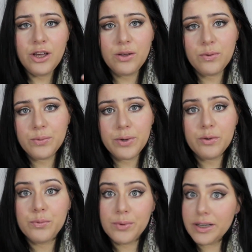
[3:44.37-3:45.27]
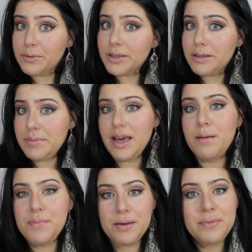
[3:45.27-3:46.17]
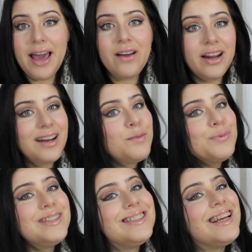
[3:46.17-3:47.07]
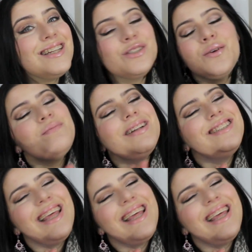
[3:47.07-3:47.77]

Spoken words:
you would really be helping me out, and I appreciate it so much.